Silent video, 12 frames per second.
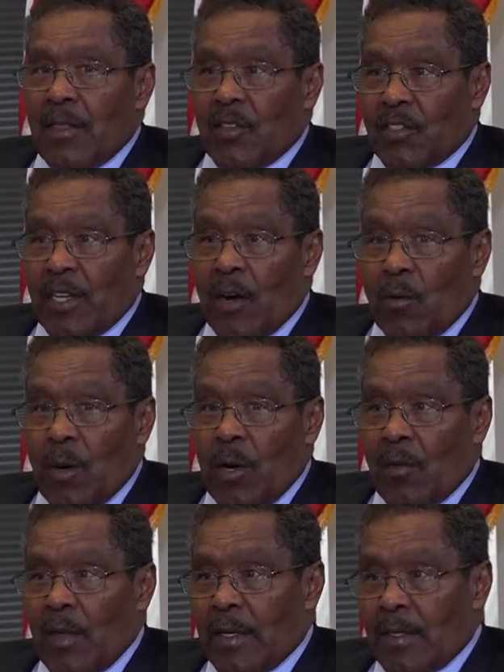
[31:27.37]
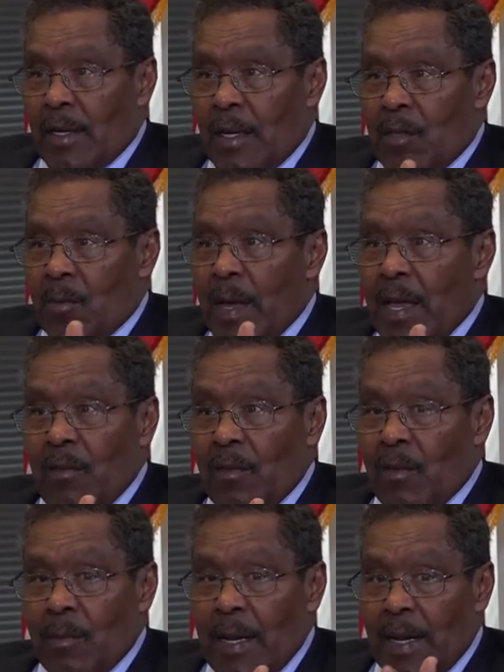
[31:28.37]
The stairwell that you may
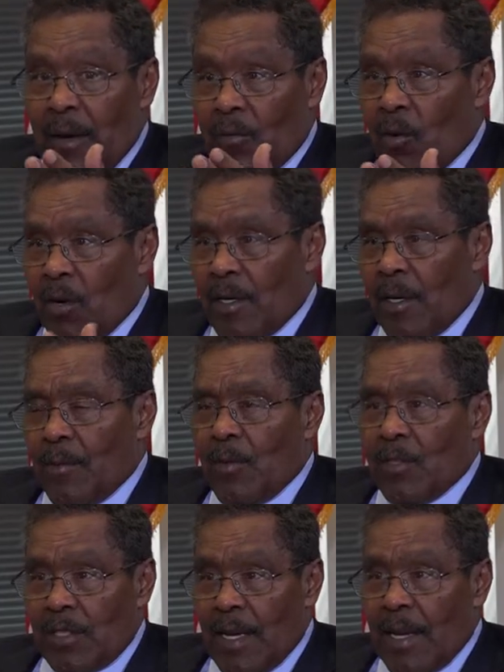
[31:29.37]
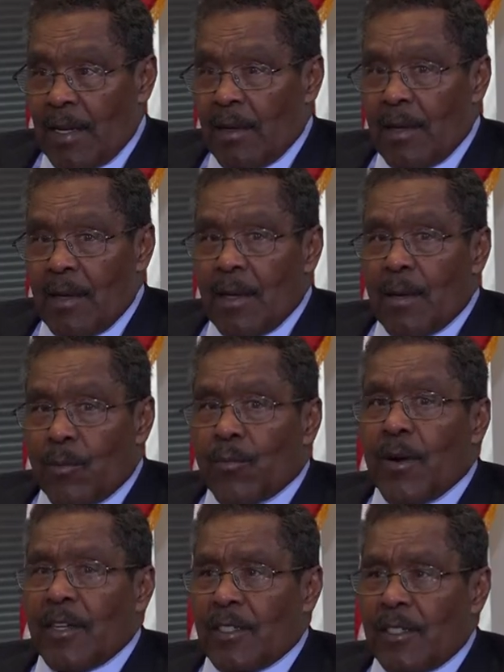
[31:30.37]
have or may not have walked up was not
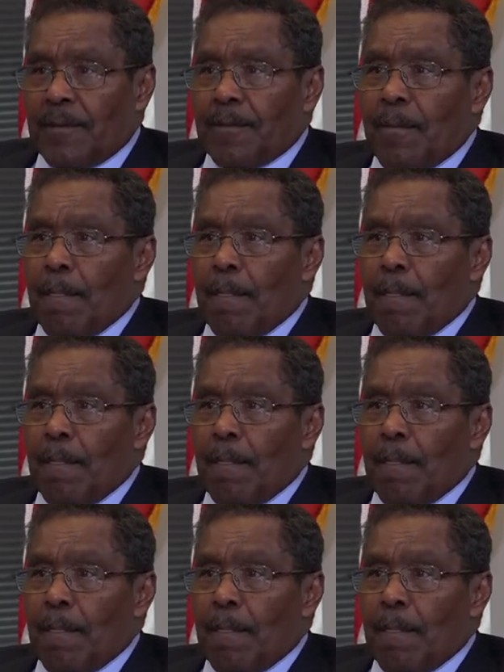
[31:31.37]
present,